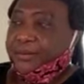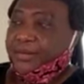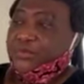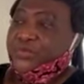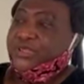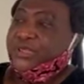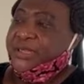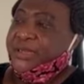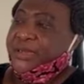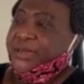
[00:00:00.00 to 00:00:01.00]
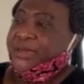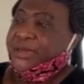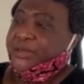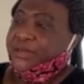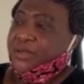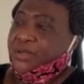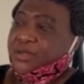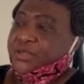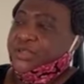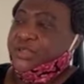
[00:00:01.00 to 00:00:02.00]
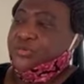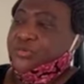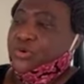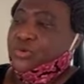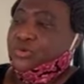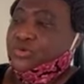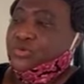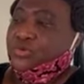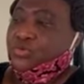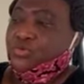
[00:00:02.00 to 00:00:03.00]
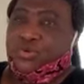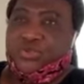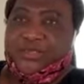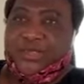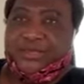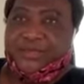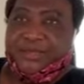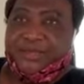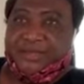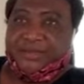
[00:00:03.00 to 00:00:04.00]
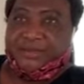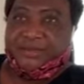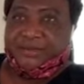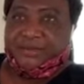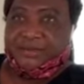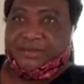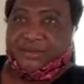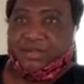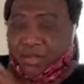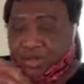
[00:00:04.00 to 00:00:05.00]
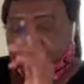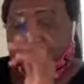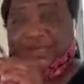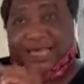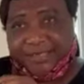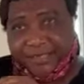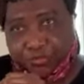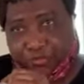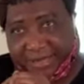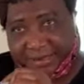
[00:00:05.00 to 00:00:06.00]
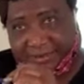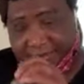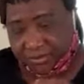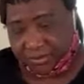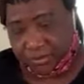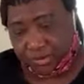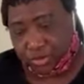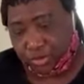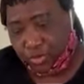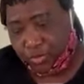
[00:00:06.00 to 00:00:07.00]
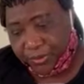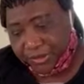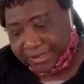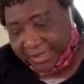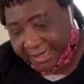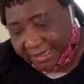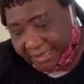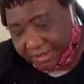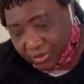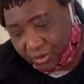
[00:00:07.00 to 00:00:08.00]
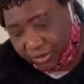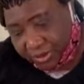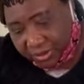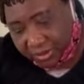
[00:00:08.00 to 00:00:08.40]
you will see here 0 to 1 centimeter here. So that's the width. So put it like this one